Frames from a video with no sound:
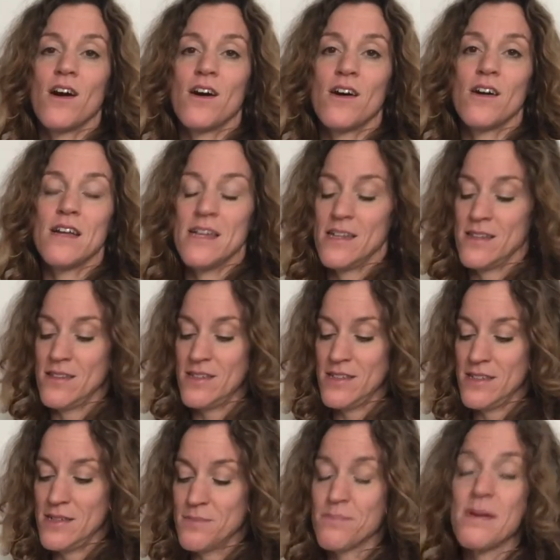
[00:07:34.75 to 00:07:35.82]
in
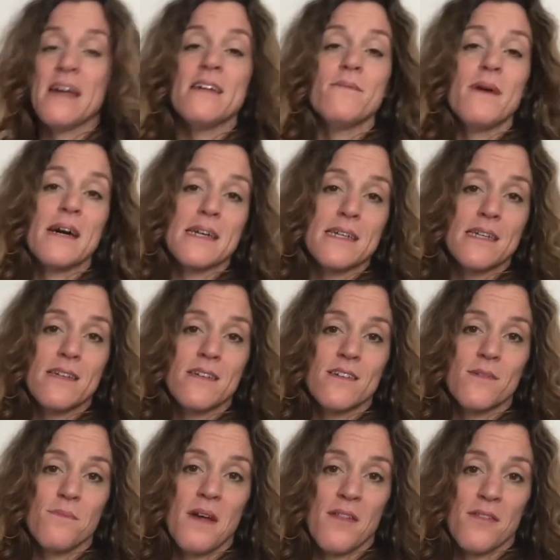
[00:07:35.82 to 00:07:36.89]
the bain-marie
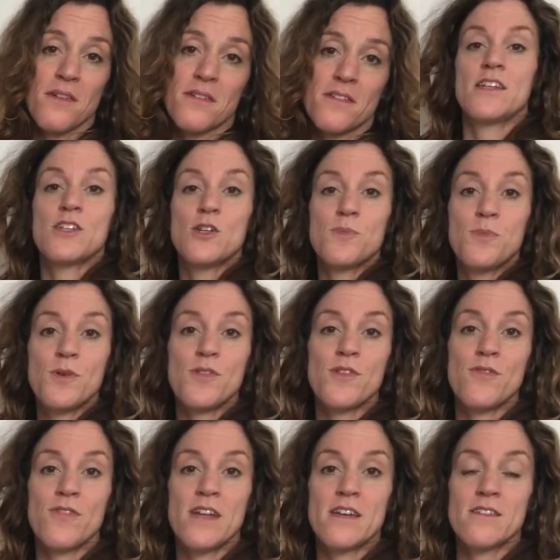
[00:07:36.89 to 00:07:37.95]
method. You put the
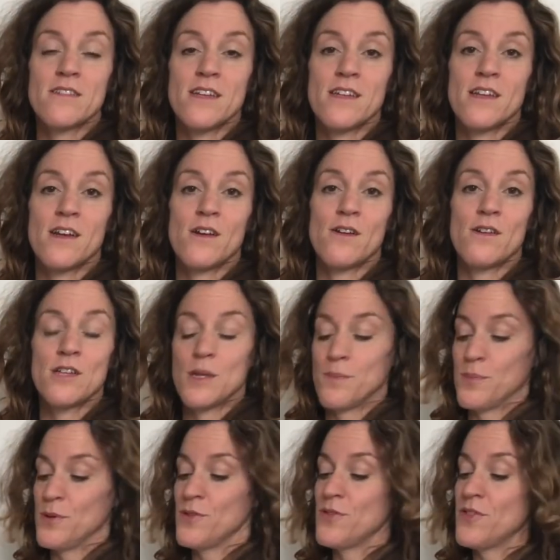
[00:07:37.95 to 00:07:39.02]
flakes in here, you
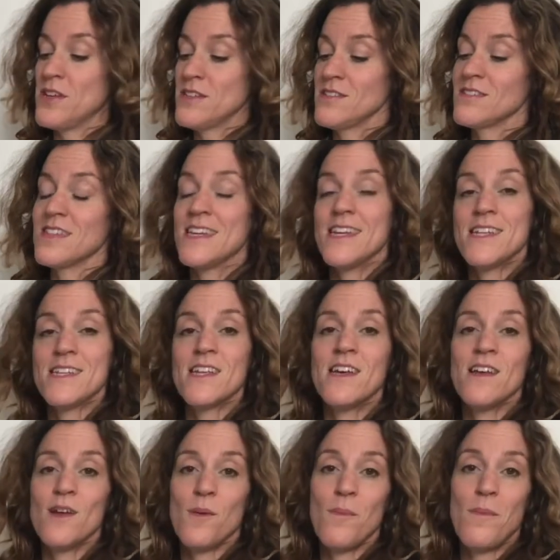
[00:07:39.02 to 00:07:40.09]
put this
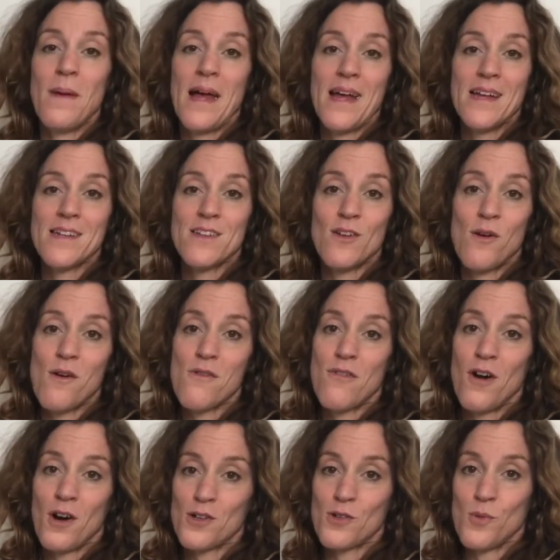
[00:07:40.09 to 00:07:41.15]
in a pan of
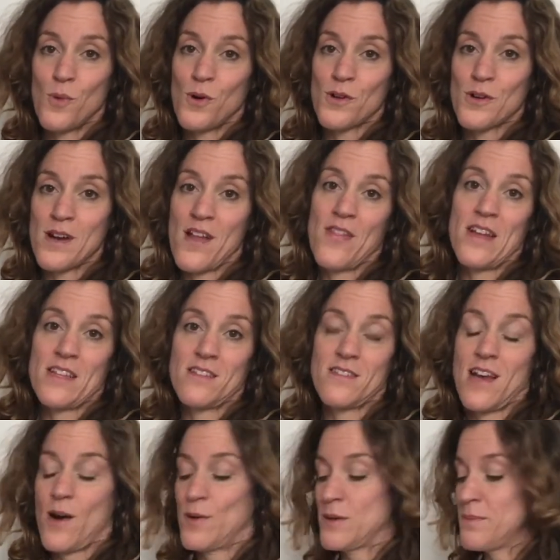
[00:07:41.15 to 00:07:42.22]
hot water, and that's
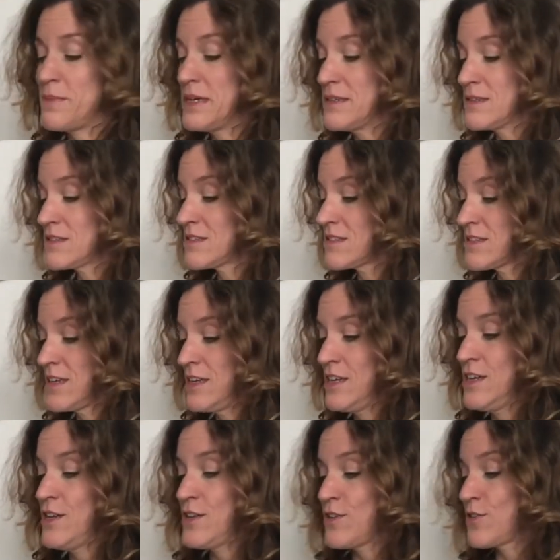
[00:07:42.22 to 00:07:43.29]
how it melts.
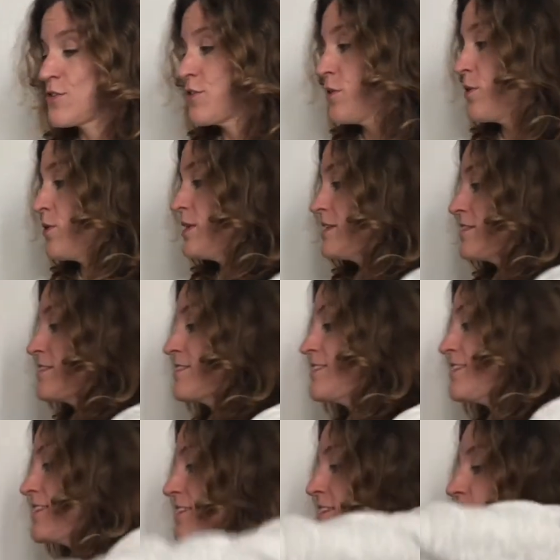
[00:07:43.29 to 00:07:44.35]
So let's
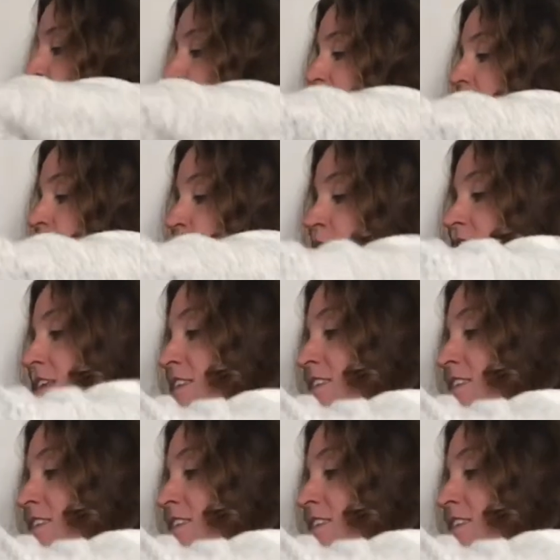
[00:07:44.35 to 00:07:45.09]
see how many we can